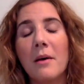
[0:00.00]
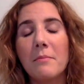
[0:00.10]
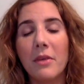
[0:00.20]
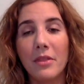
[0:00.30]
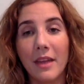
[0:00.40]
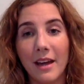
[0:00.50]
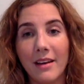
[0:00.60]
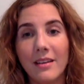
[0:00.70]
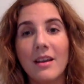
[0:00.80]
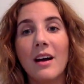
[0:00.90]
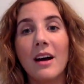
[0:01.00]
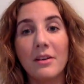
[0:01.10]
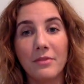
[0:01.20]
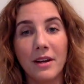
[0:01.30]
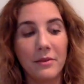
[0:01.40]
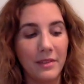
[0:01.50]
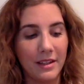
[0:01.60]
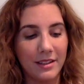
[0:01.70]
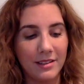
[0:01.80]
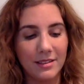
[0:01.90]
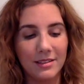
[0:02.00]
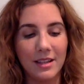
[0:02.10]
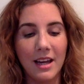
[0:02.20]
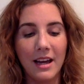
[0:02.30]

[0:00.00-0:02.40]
But then I found this.